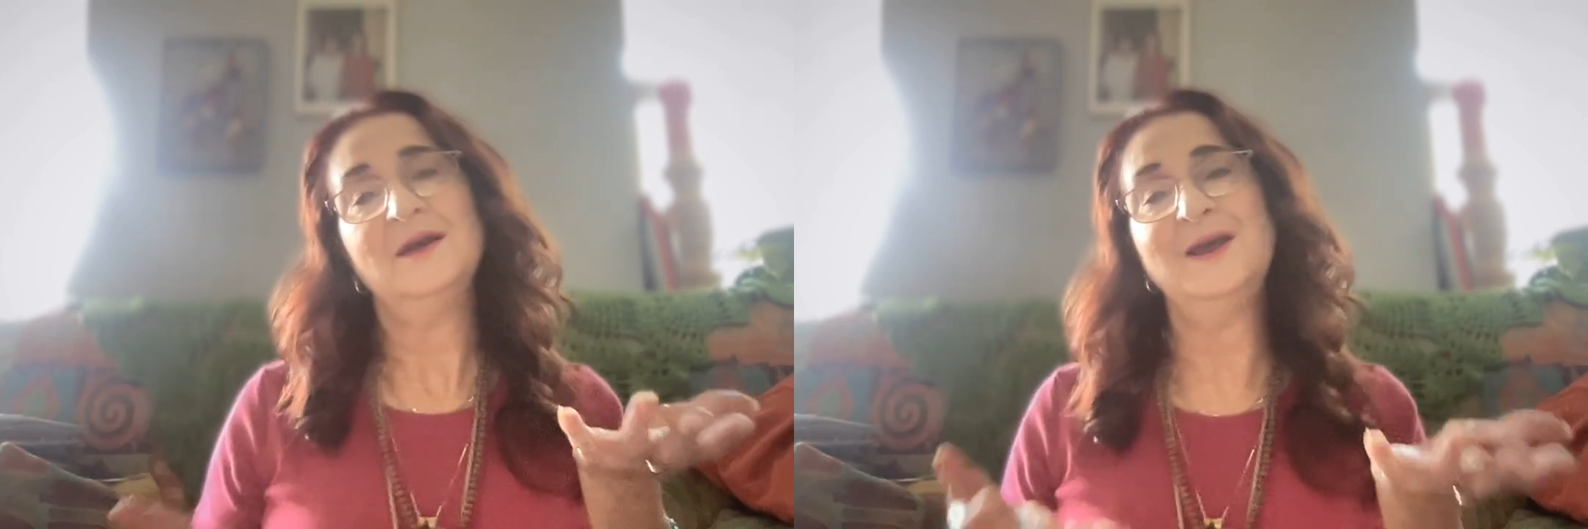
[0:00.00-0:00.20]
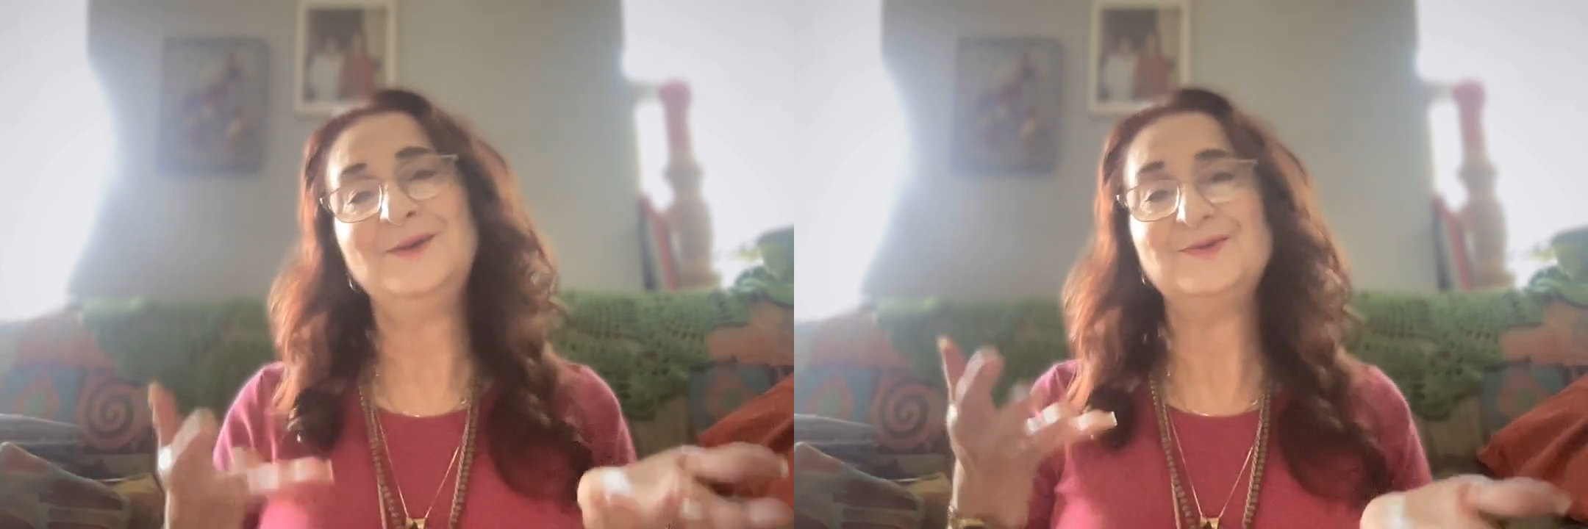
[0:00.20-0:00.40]

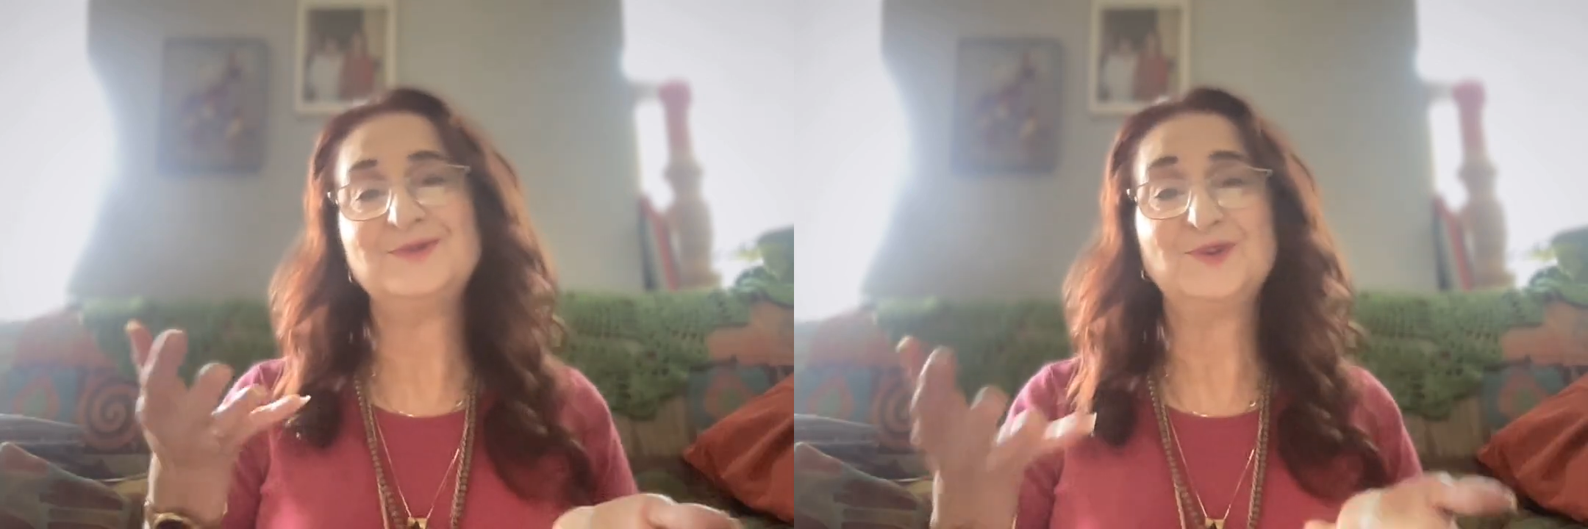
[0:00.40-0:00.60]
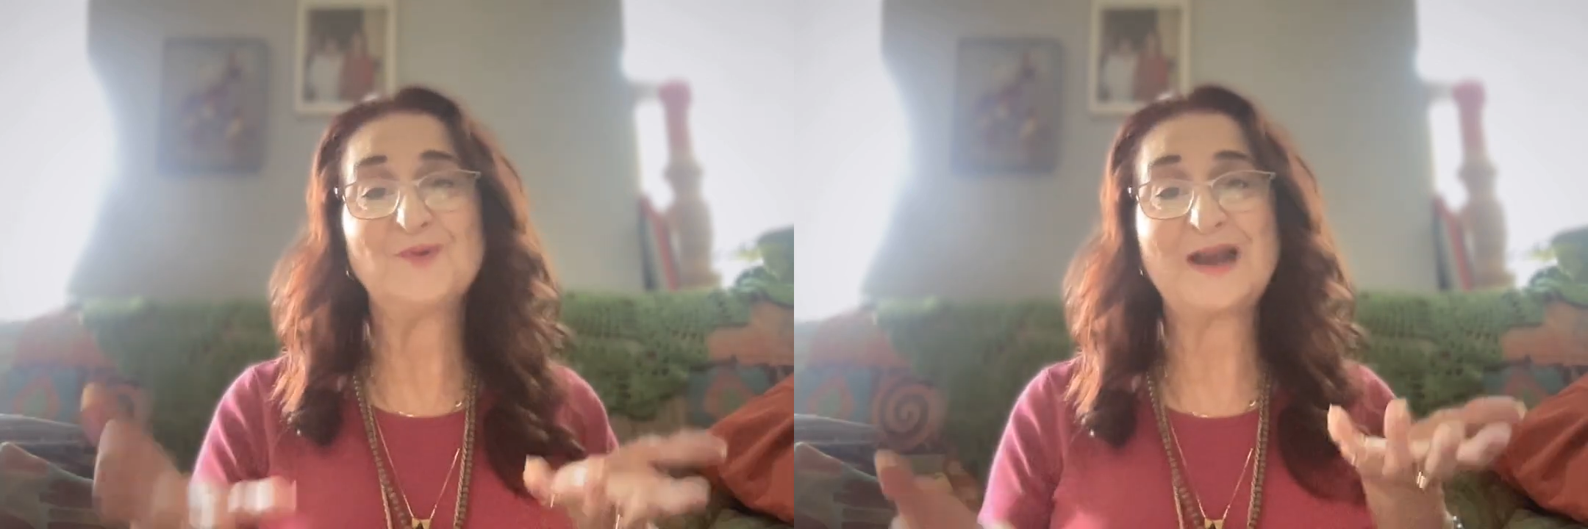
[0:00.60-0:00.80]
and whose
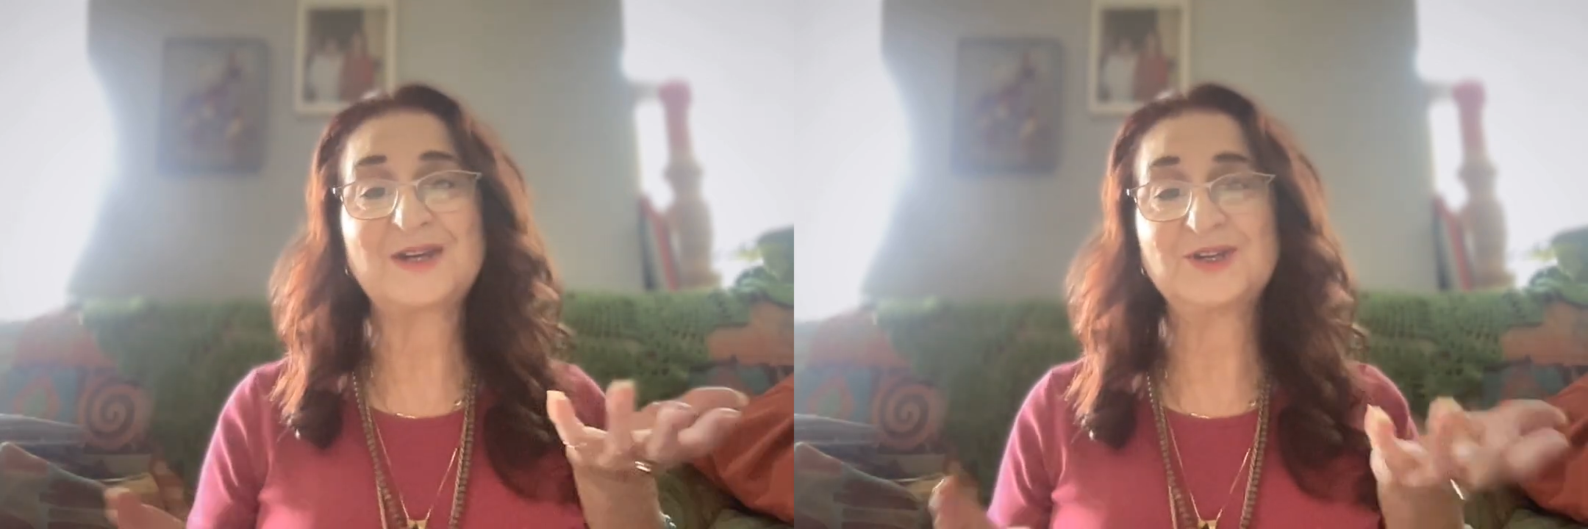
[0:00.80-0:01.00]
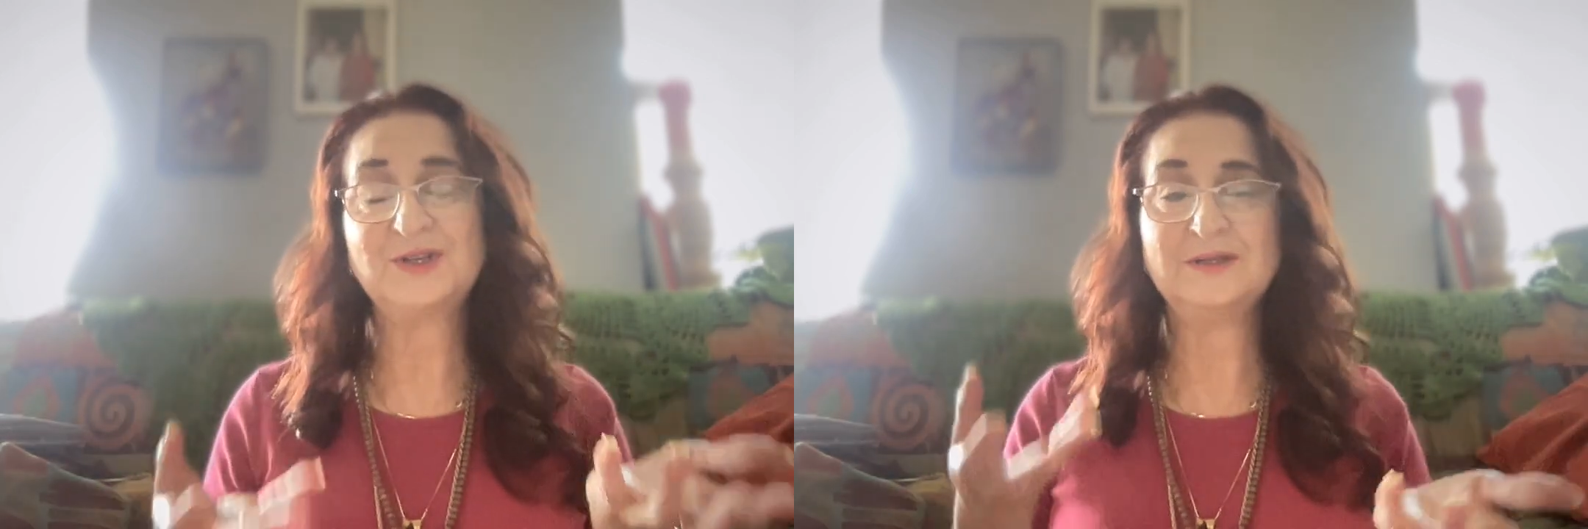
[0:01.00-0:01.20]

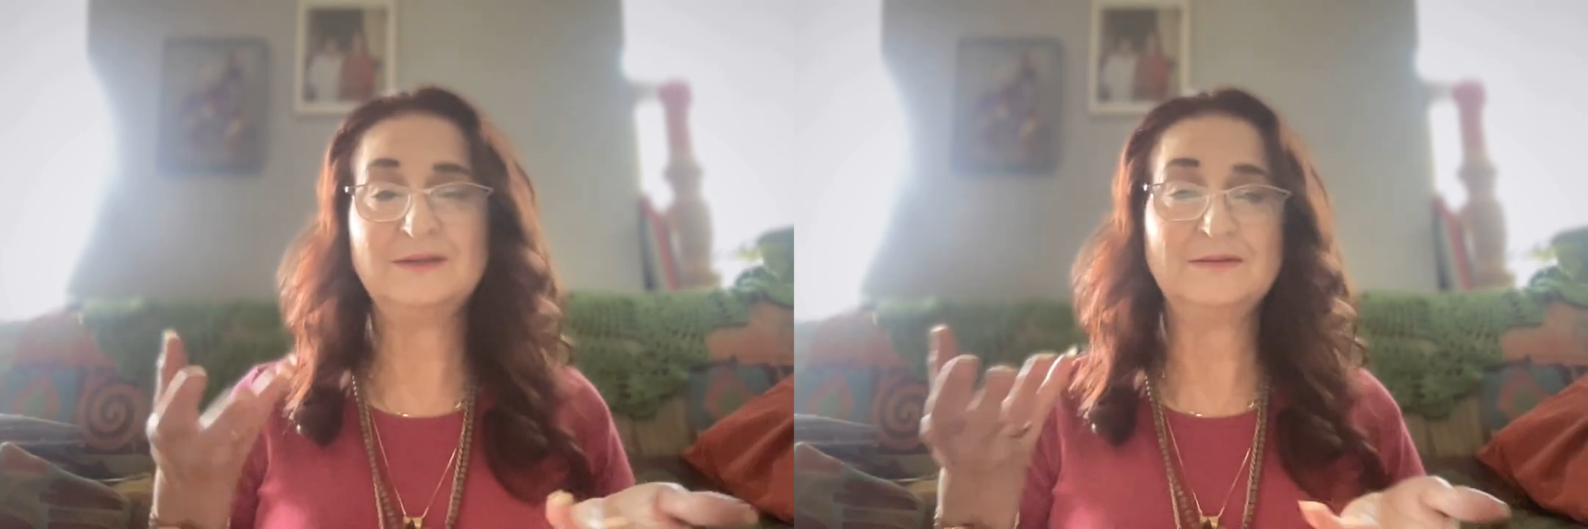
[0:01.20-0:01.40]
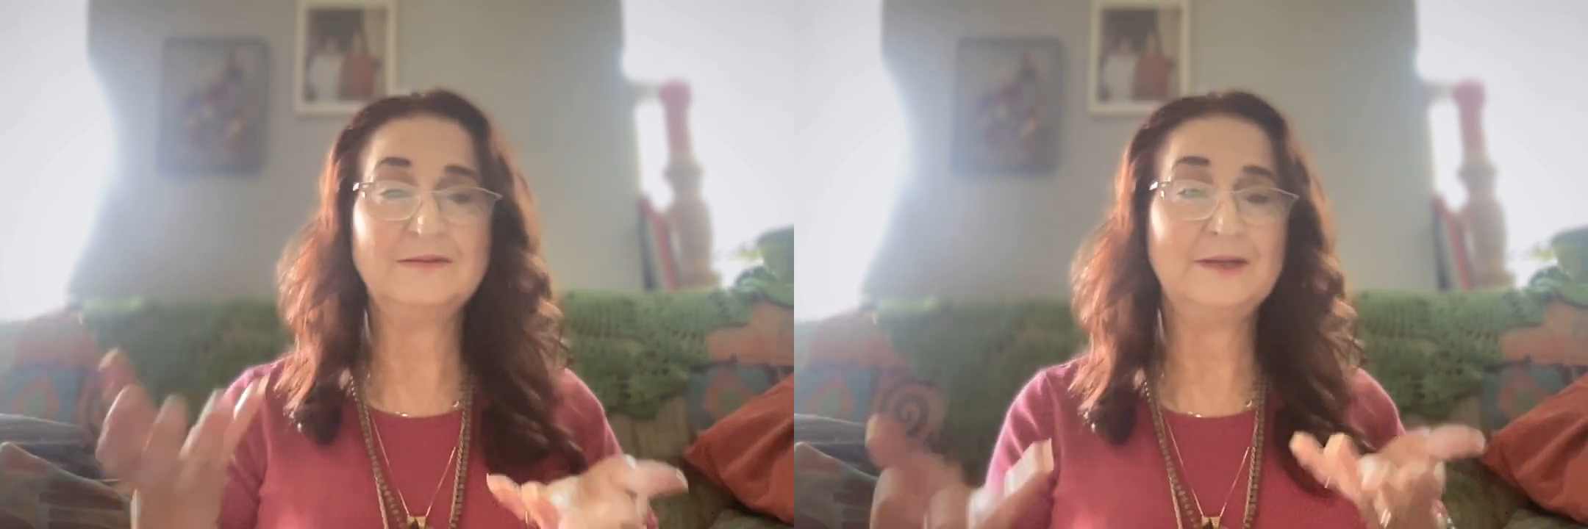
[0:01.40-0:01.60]

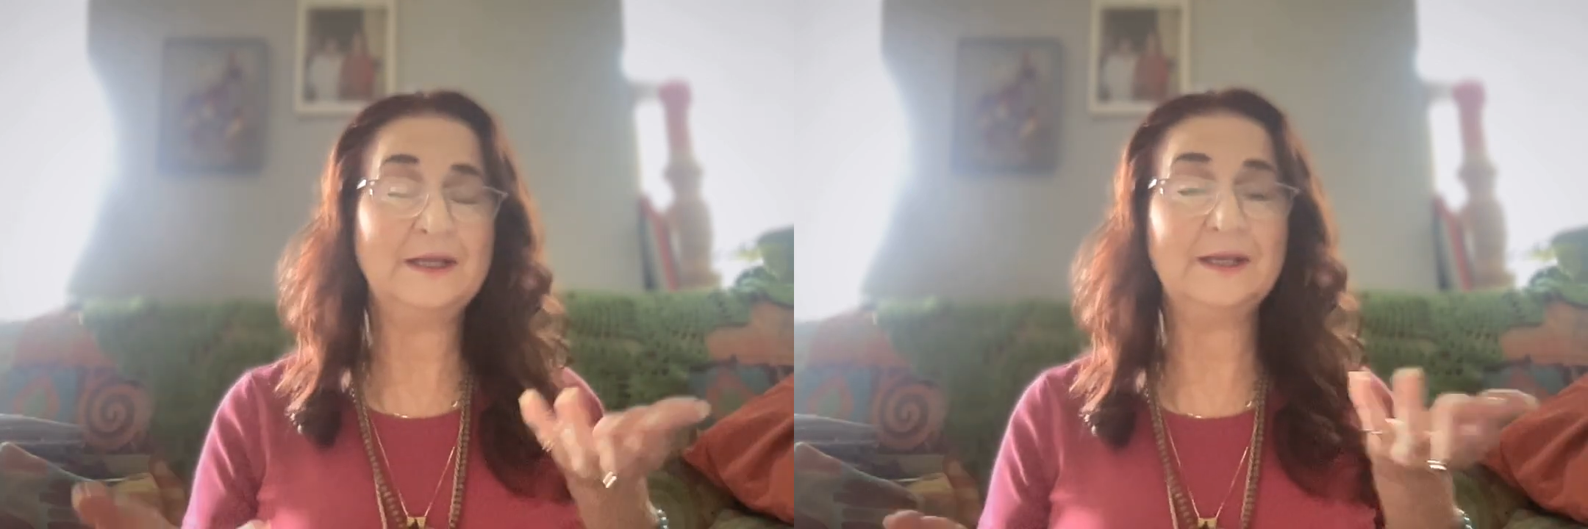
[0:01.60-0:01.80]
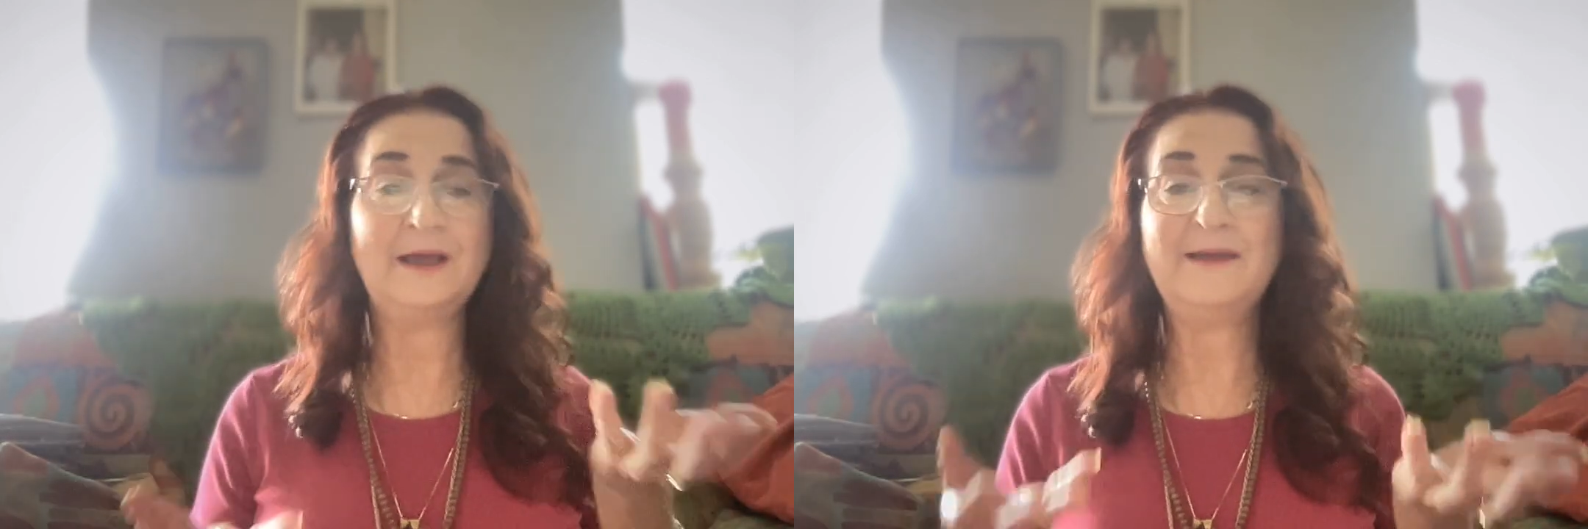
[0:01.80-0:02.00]
direction
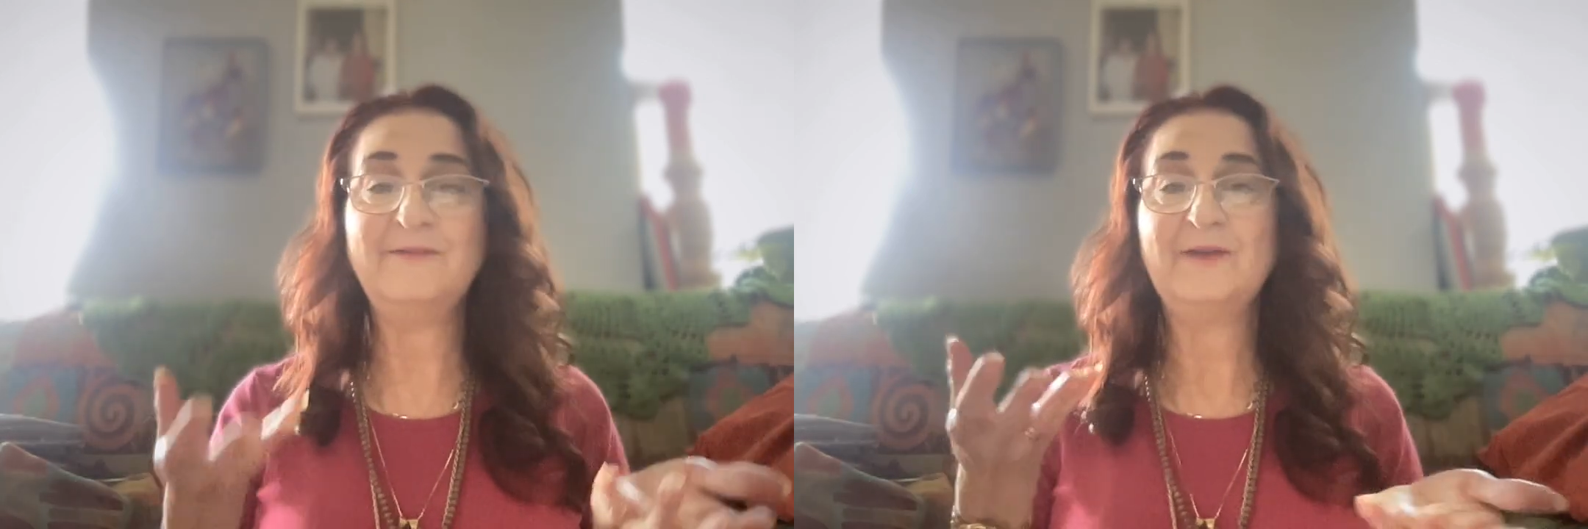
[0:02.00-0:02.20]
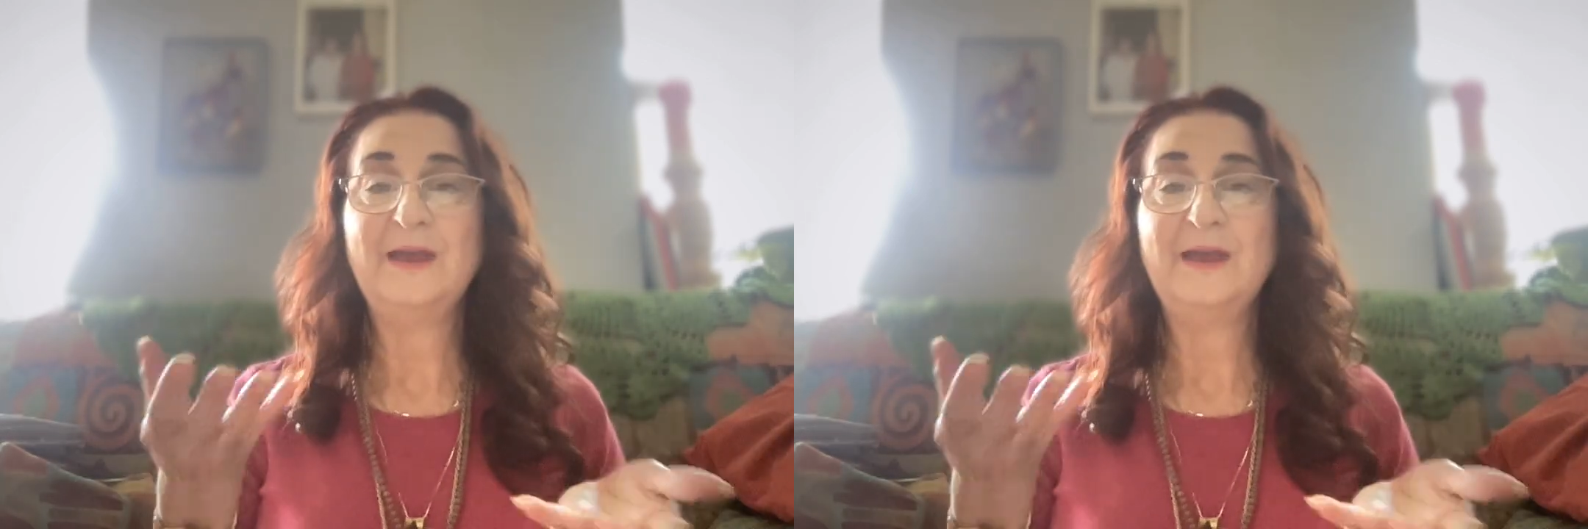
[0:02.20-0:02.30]
in life